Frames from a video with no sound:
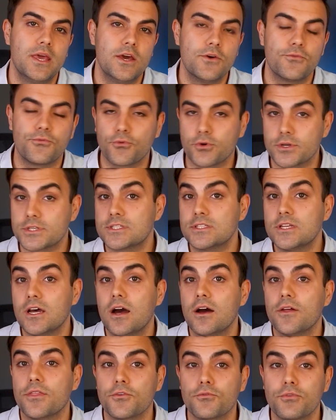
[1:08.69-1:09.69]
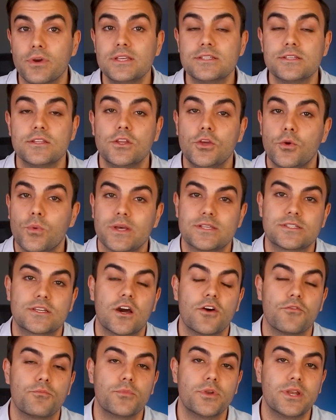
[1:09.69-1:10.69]
For a start, the reason the US
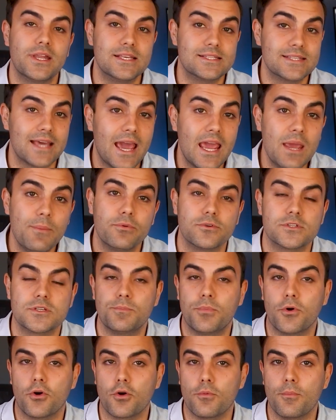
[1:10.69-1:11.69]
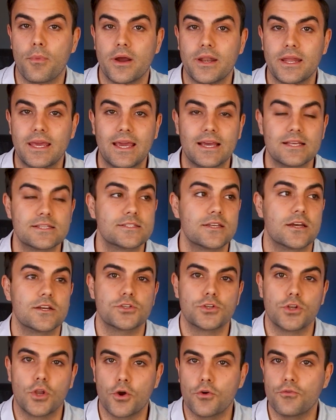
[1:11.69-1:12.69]
government is able to borrow money at
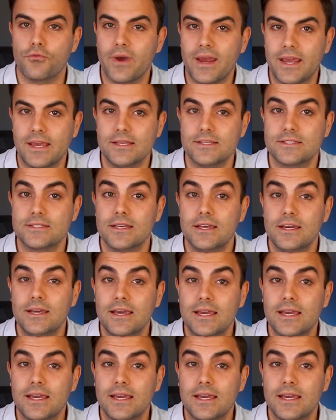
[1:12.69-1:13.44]
such low rates